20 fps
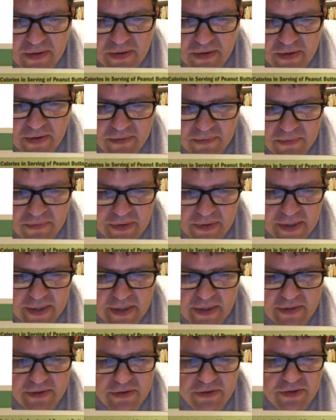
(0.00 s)
The
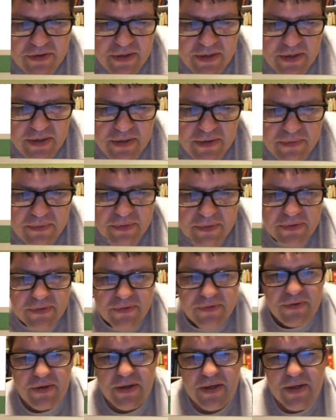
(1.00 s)
range
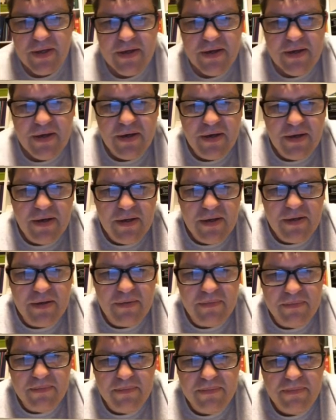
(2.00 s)
equals
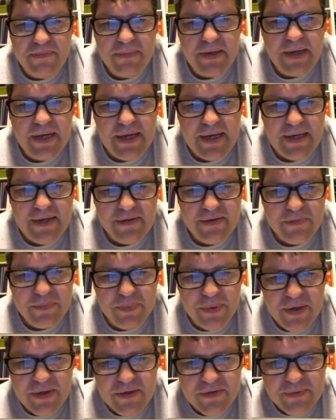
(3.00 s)
the highest
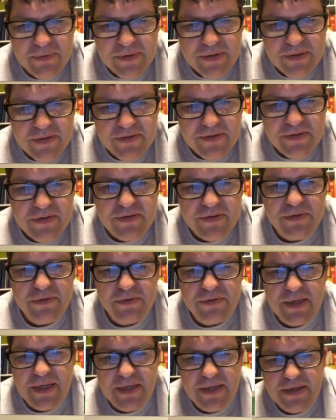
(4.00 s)
price, which is
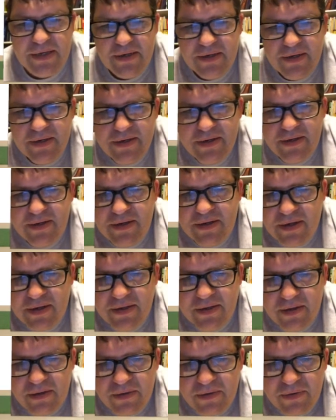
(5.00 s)
210, and
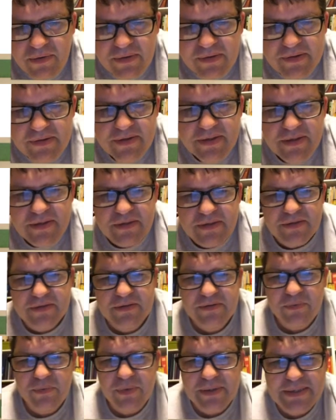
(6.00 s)
the lowest
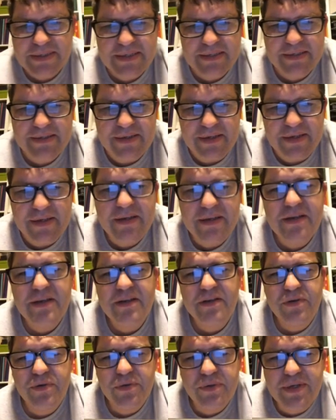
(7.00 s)
is 160.
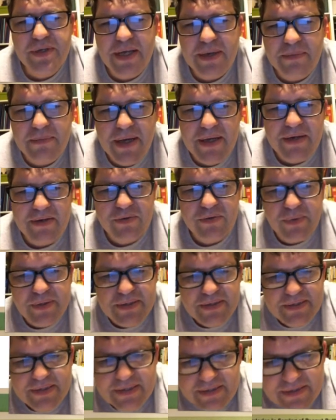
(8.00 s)
210 minus
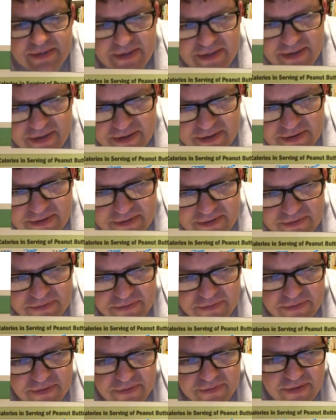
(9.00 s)
160 is
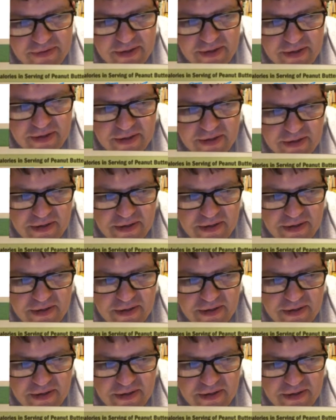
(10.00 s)
50.